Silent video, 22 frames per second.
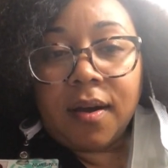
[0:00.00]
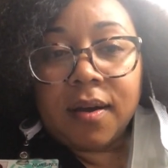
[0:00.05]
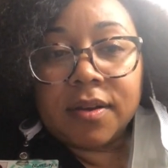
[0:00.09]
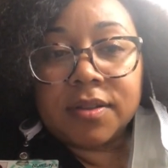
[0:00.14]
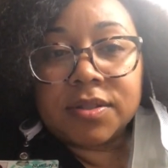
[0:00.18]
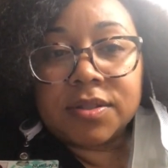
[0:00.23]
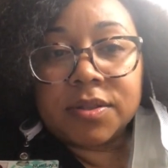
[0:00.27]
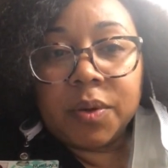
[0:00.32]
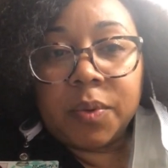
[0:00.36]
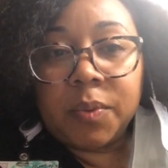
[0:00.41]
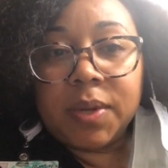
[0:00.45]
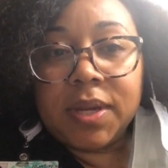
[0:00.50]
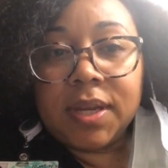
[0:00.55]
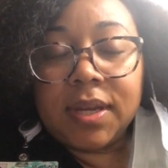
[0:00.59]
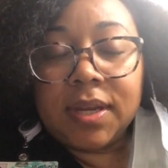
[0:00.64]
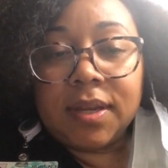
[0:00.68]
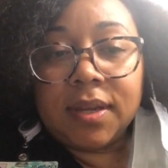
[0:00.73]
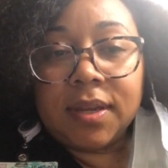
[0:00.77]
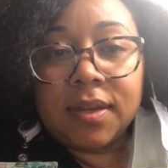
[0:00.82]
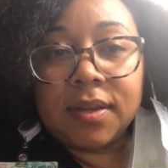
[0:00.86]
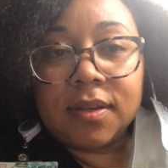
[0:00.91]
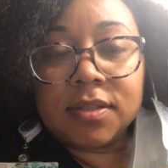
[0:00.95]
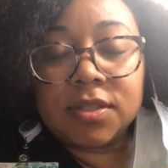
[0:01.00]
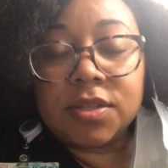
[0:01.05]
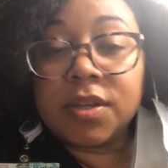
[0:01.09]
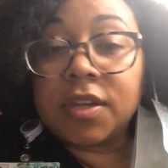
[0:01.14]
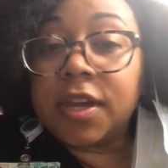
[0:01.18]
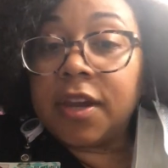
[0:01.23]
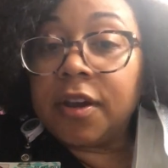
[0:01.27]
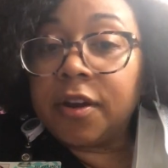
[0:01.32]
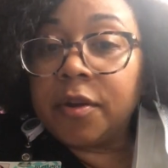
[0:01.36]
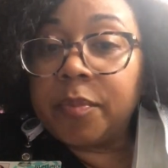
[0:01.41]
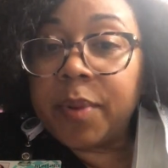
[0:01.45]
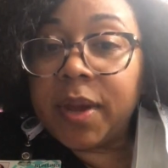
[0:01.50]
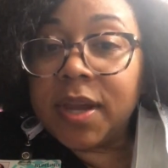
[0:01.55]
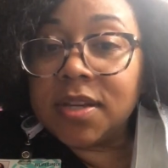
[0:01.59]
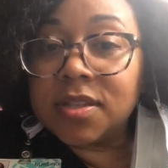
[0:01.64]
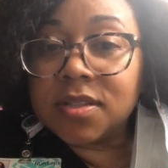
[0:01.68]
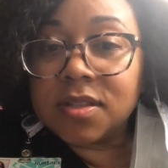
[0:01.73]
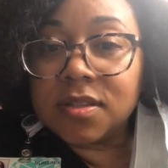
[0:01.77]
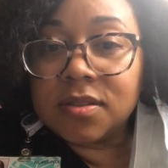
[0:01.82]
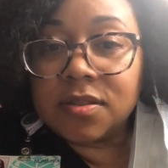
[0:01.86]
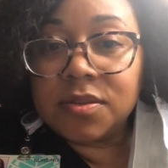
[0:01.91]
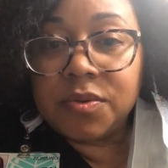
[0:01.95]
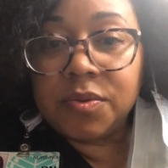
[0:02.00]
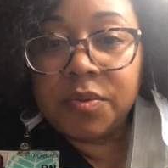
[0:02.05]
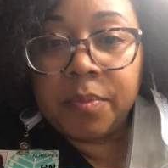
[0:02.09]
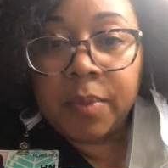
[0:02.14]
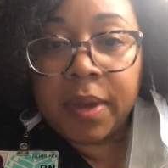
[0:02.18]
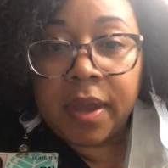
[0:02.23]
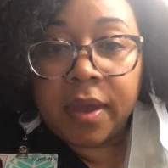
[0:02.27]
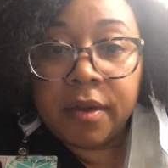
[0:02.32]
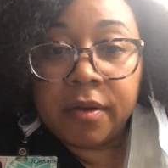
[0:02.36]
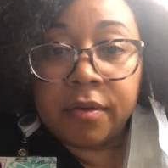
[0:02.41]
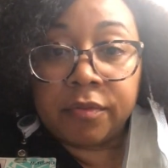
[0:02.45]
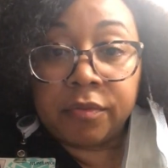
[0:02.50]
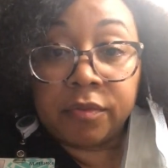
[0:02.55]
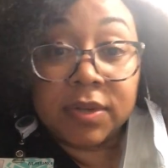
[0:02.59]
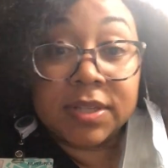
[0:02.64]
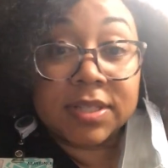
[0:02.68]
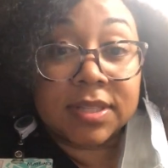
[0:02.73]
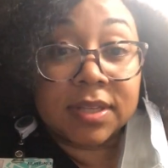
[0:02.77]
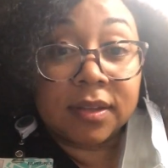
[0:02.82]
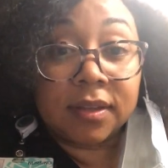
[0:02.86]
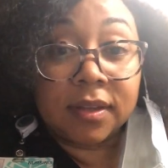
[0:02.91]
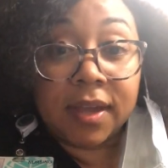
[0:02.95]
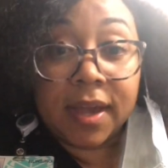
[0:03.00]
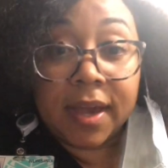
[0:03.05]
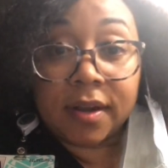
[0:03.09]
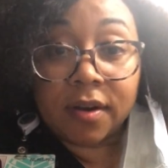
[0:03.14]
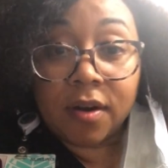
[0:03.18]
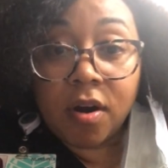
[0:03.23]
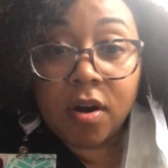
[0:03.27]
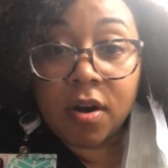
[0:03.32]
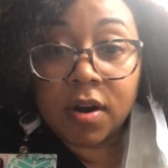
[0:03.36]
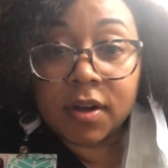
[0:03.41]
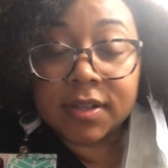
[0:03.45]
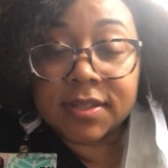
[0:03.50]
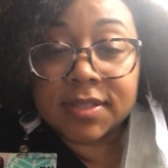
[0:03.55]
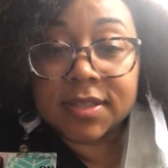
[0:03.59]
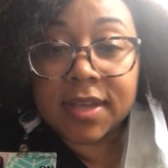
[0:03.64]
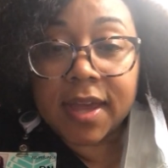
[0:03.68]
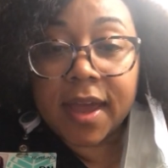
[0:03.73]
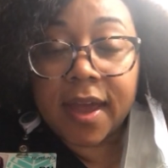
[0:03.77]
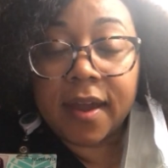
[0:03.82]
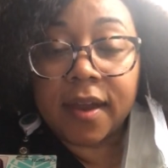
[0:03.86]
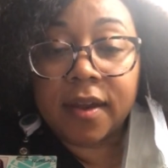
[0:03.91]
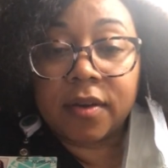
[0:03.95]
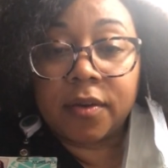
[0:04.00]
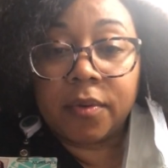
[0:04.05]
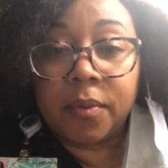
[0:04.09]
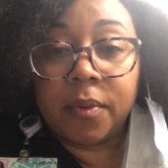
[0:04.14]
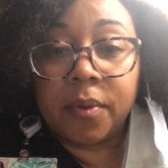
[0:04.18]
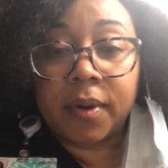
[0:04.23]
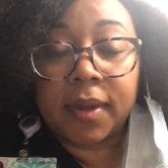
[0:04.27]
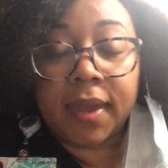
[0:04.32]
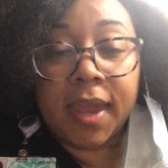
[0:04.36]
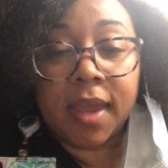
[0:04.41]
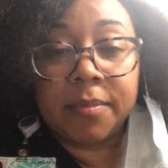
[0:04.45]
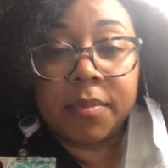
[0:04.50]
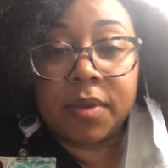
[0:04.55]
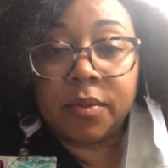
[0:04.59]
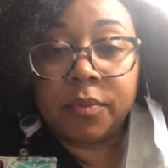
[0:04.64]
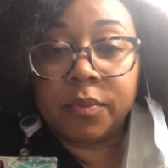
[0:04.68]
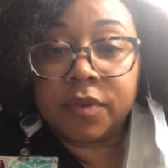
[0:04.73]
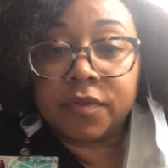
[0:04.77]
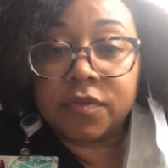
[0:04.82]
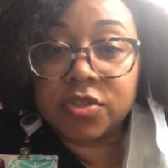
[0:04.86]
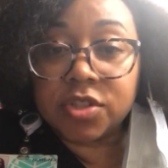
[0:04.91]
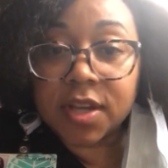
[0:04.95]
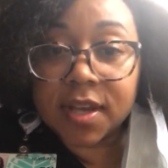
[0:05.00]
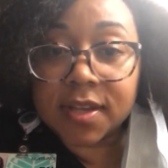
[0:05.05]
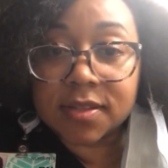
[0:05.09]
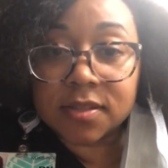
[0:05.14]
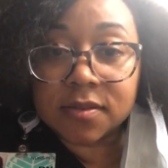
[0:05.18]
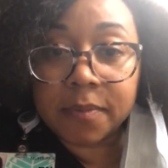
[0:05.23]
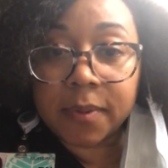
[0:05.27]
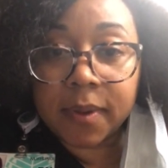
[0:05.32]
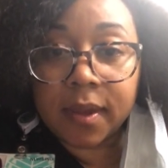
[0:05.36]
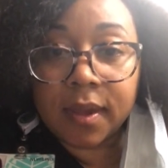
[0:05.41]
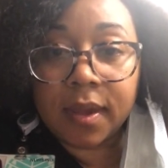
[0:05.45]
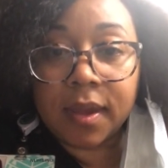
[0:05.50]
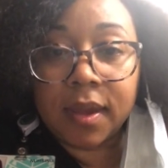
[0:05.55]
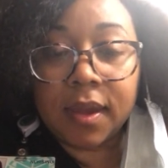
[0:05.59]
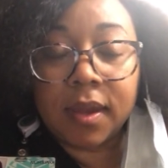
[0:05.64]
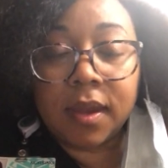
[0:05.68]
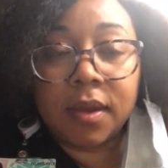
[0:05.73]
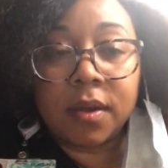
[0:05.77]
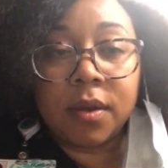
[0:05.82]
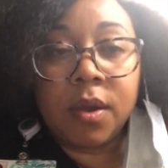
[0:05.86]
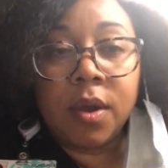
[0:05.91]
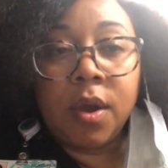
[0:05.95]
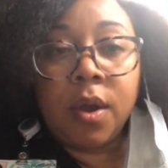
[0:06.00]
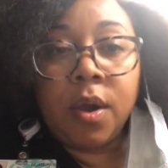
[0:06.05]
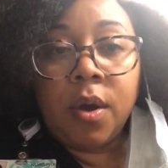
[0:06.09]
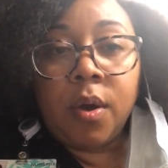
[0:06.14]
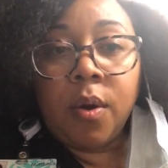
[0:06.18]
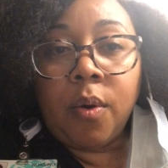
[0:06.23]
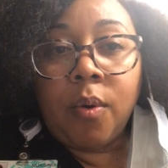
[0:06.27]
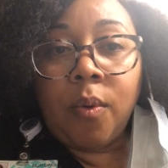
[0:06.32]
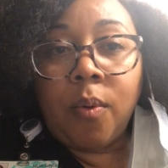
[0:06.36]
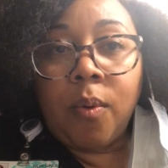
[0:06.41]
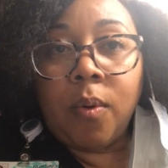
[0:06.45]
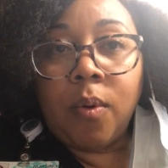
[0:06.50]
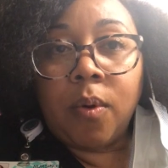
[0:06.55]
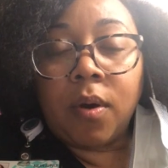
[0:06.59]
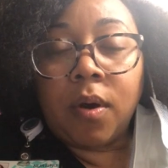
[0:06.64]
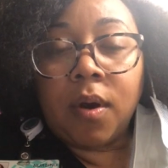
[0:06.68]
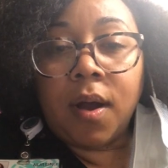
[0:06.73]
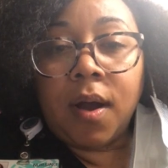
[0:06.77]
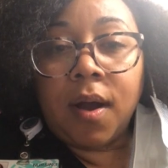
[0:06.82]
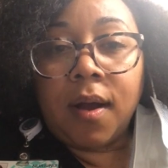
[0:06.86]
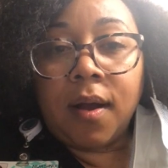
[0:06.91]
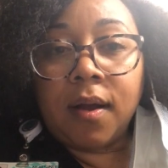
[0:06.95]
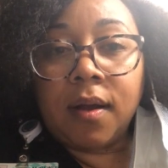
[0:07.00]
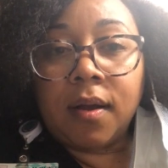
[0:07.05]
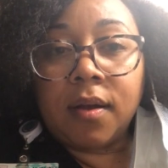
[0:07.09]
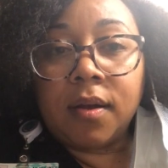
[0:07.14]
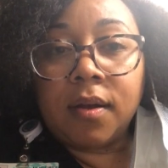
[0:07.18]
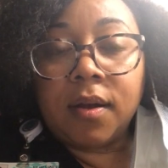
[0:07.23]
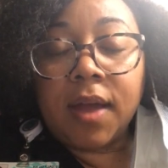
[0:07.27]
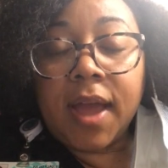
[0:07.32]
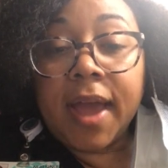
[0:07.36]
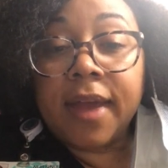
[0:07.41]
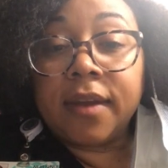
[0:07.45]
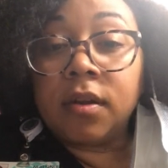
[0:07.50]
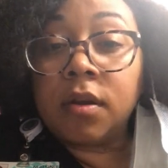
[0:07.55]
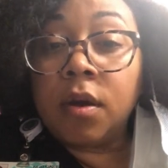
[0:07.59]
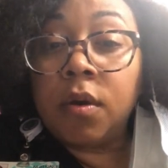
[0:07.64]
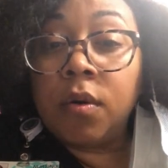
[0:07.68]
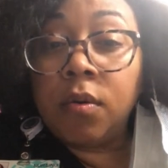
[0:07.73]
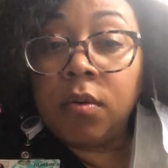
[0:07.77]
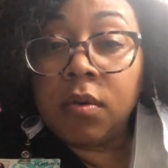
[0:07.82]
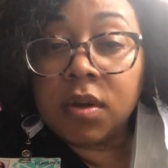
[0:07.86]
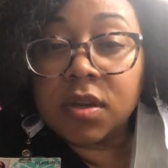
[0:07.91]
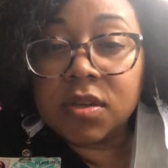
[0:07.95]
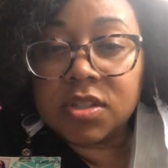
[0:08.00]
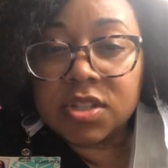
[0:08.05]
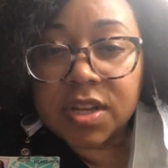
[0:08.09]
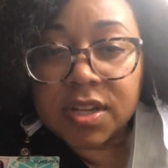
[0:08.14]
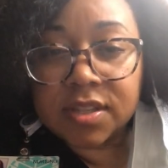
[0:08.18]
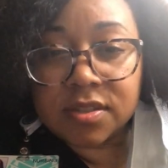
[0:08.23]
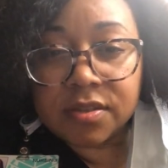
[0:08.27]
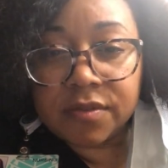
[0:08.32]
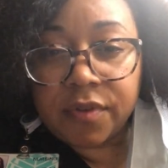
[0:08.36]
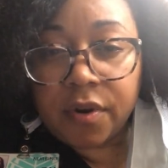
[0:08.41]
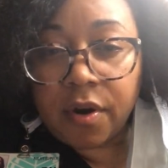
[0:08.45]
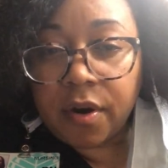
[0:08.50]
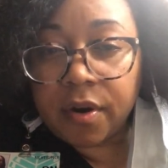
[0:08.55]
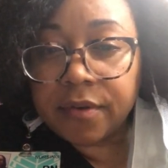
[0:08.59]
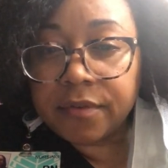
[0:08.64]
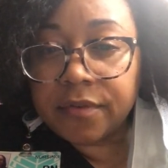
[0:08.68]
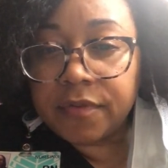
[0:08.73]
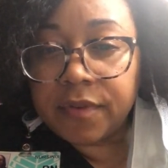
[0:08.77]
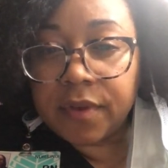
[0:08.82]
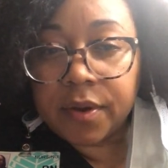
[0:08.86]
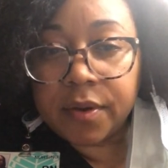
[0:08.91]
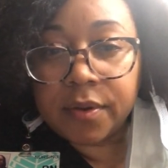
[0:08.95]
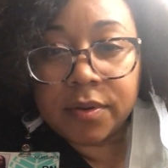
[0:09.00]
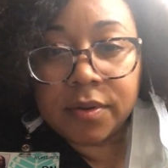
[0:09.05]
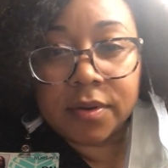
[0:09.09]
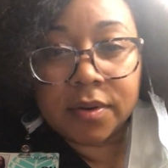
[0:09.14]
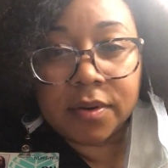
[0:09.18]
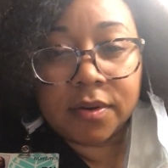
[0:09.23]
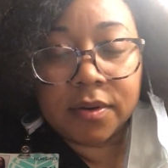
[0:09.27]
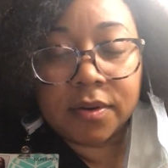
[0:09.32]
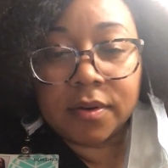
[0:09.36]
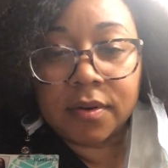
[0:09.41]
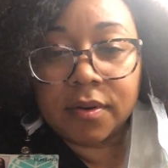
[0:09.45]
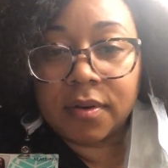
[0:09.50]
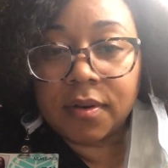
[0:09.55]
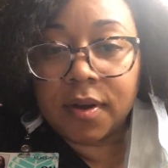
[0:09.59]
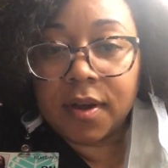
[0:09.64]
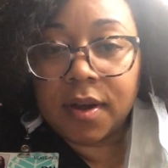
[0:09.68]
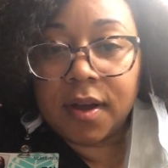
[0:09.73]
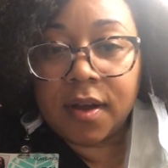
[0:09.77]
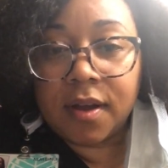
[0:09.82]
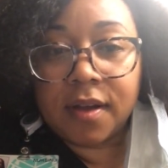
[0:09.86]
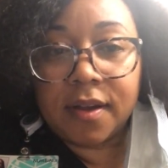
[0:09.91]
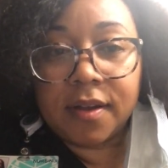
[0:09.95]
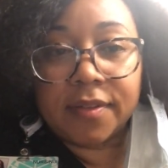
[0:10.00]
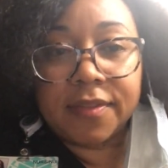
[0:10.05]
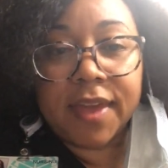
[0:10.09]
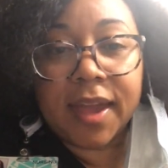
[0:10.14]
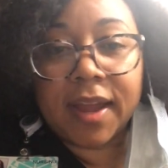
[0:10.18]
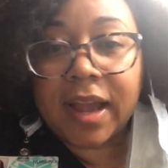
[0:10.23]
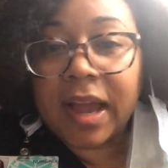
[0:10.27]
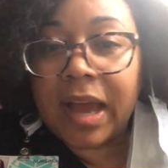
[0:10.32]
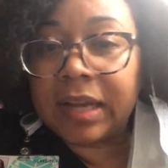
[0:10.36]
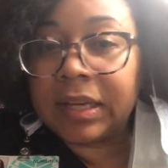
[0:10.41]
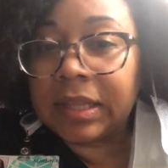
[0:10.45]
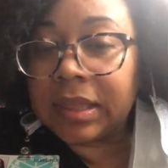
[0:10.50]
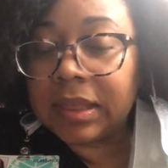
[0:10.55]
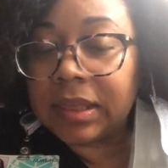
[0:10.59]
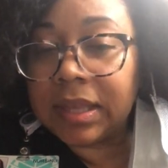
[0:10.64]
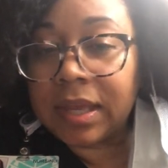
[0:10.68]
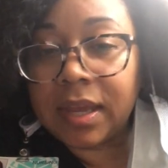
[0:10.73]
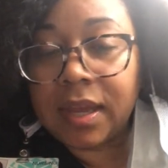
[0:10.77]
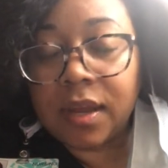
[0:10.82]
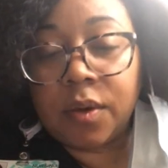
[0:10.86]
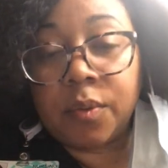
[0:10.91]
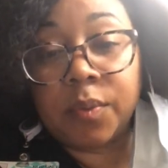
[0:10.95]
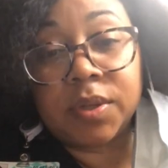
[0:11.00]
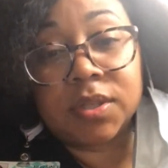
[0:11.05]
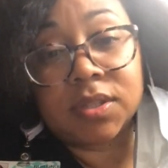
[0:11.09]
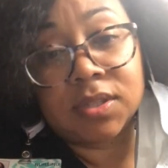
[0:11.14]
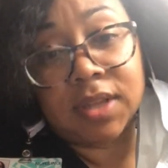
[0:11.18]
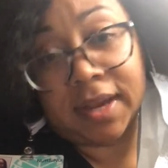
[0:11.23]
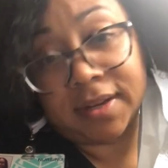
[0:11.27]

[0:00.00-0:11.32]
So we took care of patients who may have recently had a heart attack or came in with chest pain or had known congestive heart failure, that kind of thing.